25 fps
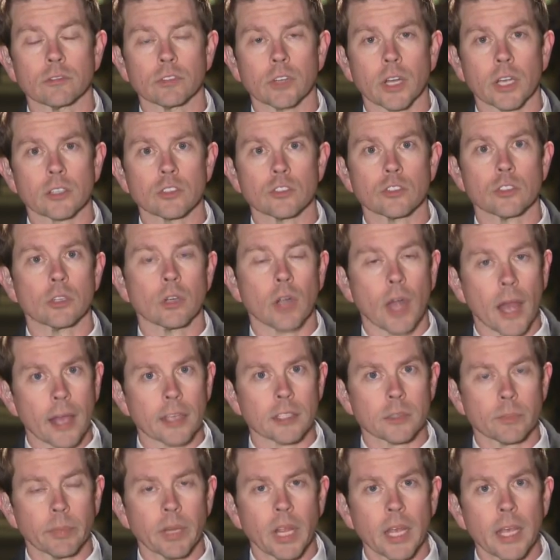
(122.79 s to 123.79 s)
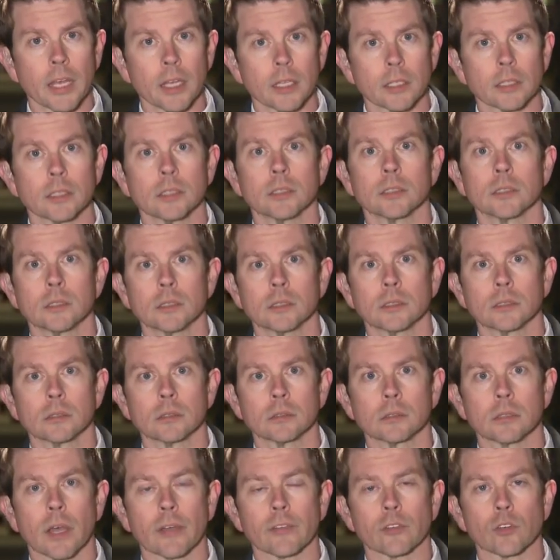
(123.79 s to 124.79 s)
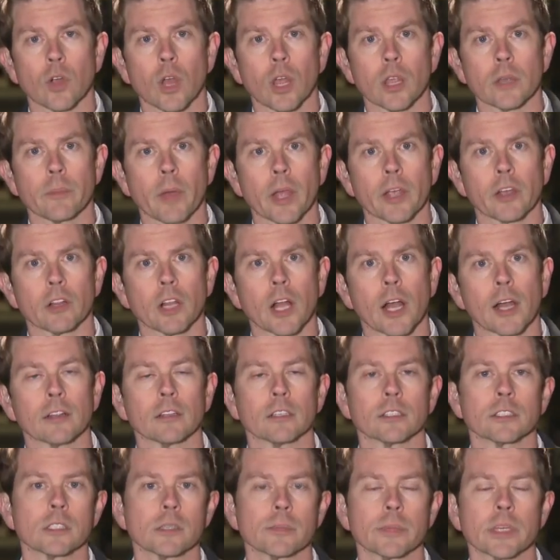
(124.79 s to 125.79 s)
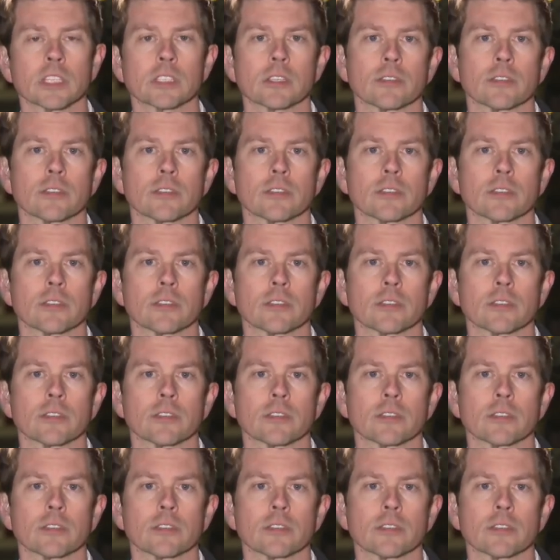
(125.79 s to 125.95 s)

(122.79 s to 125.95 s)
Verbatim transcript: for next year as planned. Live in Raleigh, Michael Hyland, CBS